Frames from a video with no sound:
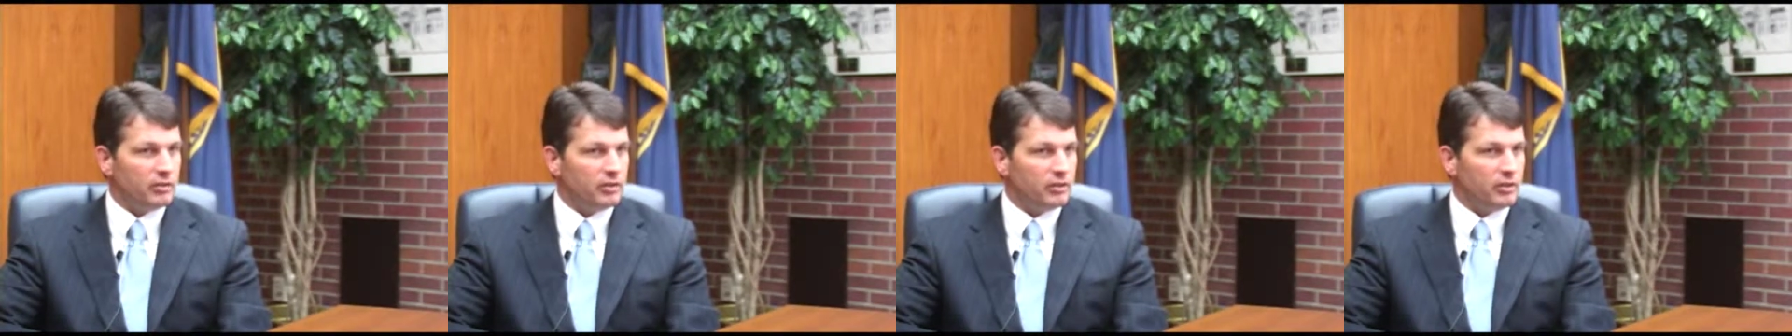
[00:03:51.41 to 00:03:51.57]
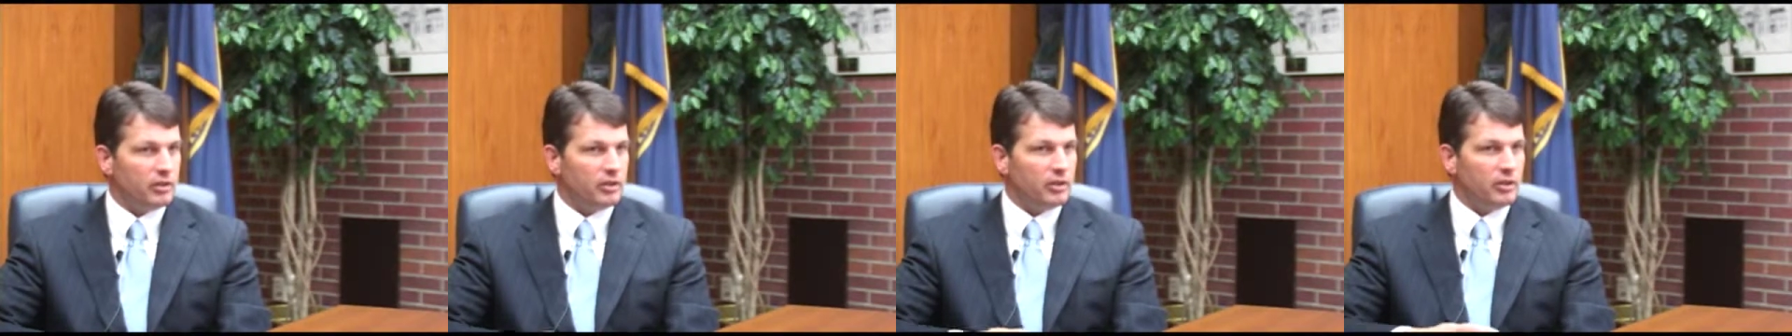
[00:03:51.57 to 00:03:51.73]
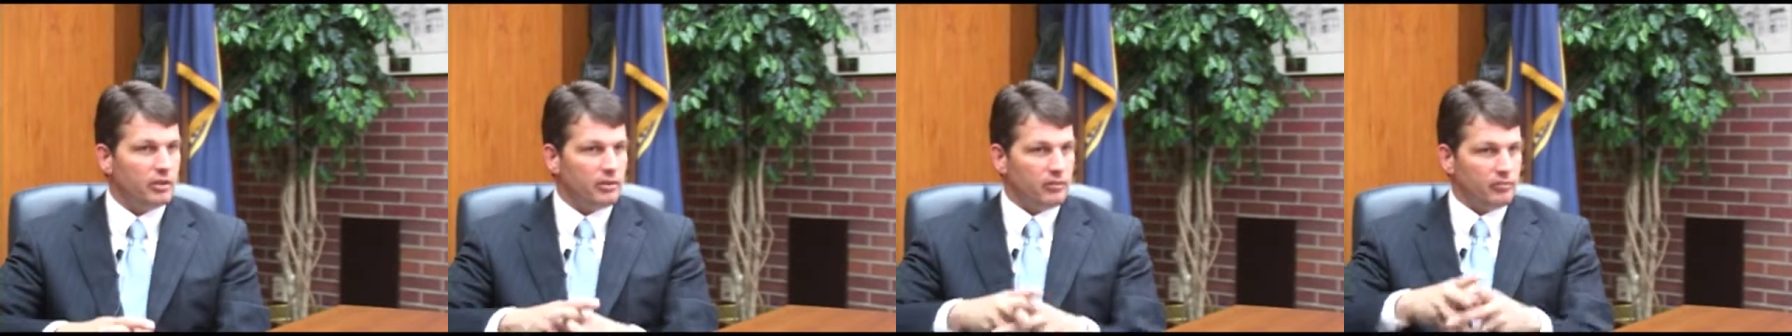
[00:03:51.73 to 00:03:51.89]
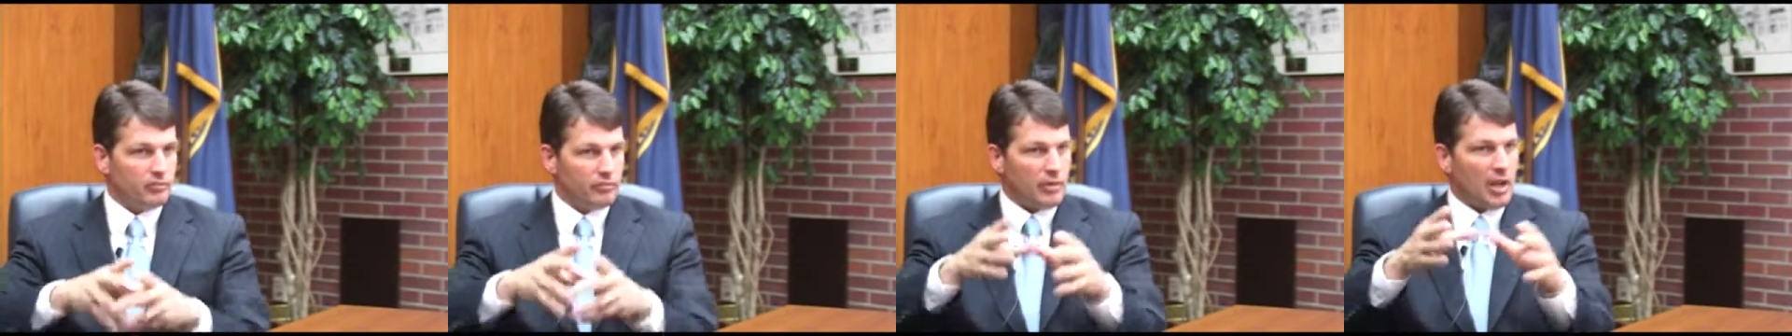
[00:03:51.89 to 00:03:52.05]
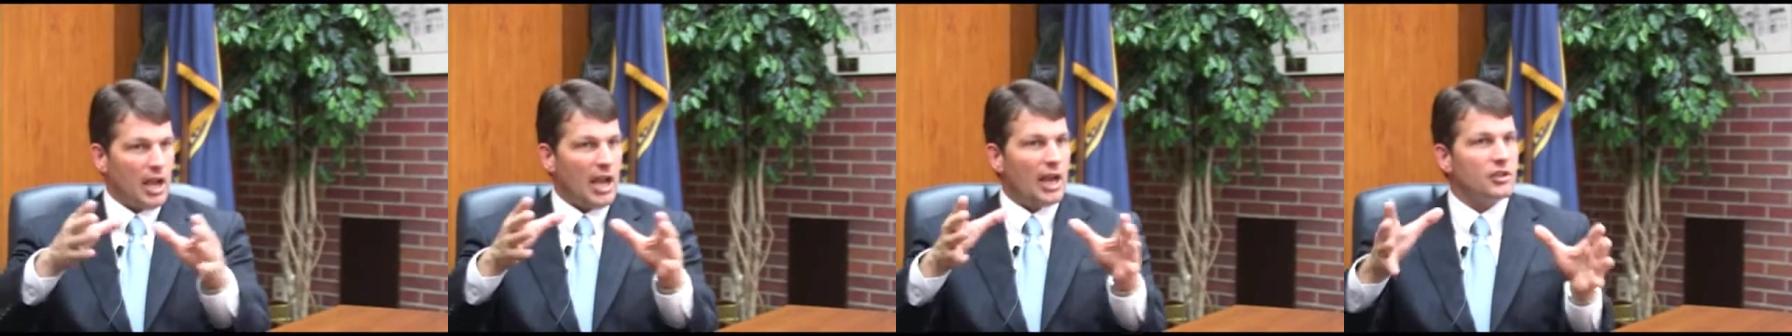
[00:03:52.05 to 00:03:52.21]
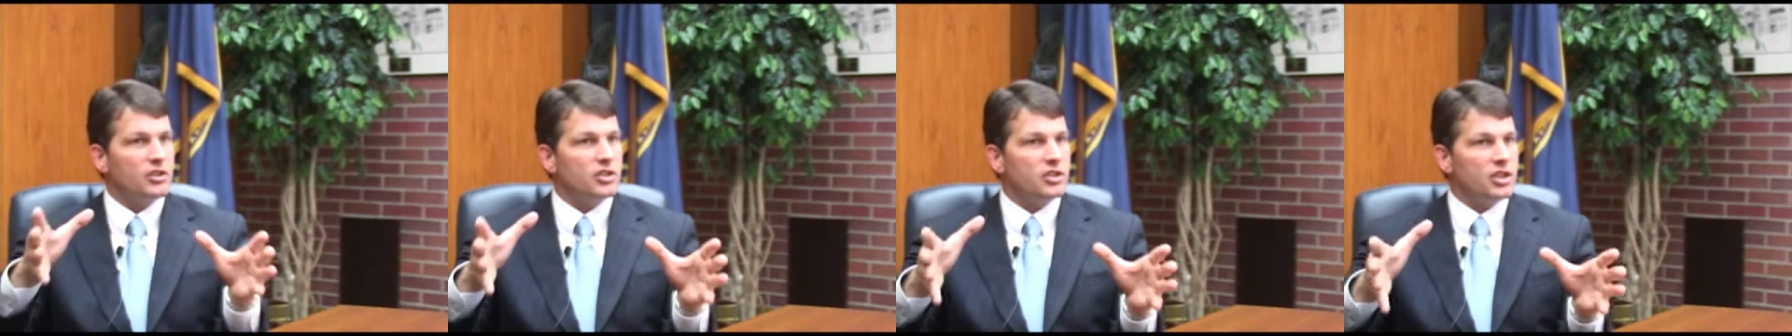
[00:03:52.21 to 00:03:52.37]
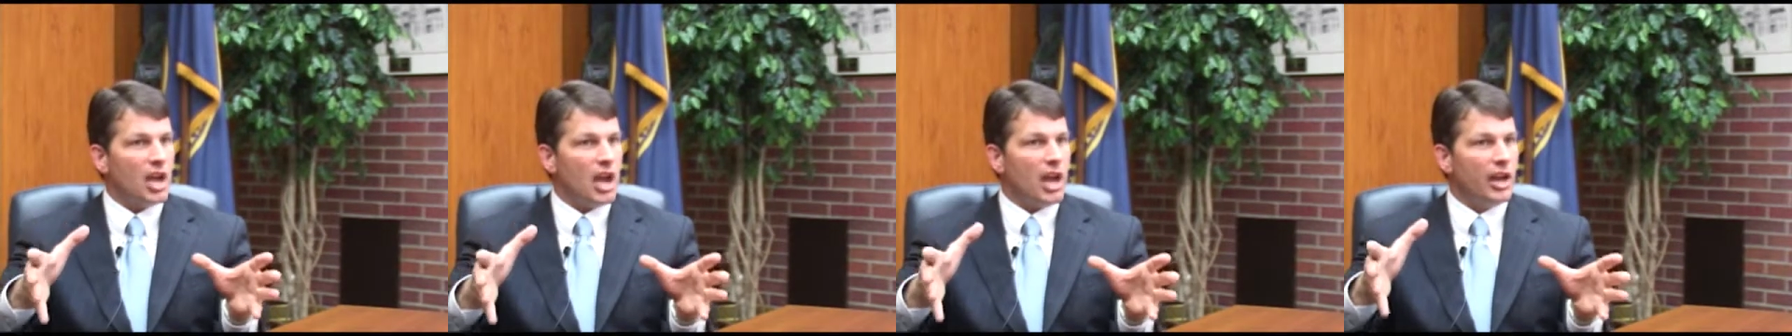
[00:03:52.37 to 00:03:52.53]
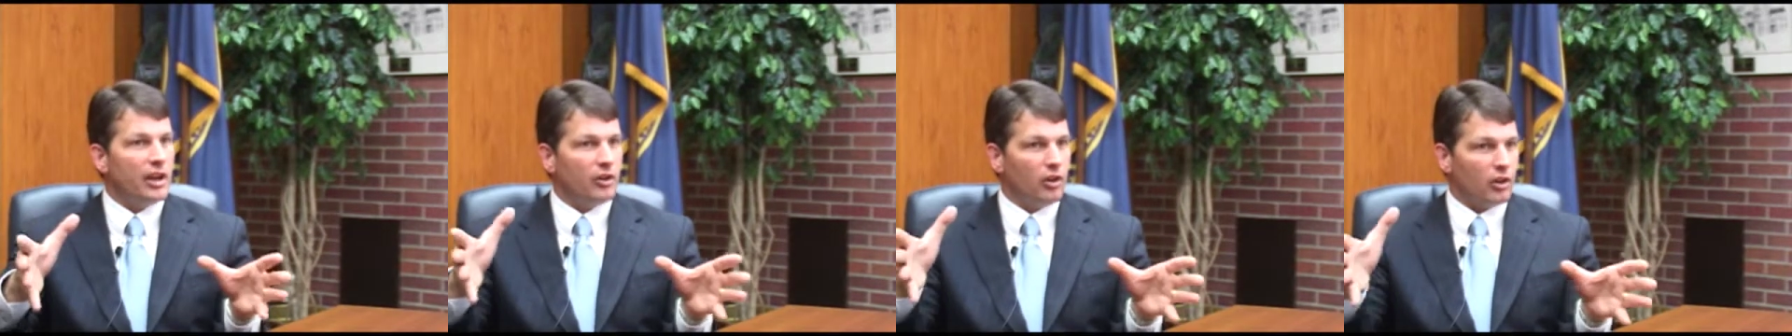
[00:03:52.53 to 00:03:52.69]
the outside